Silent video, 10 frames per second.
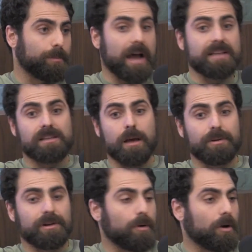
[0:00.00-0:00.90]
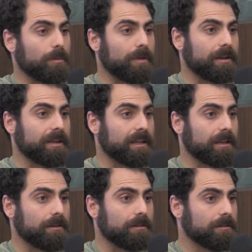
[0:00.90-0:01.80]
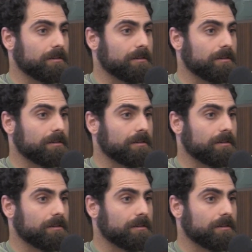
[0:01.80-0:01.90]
buys up an apartment in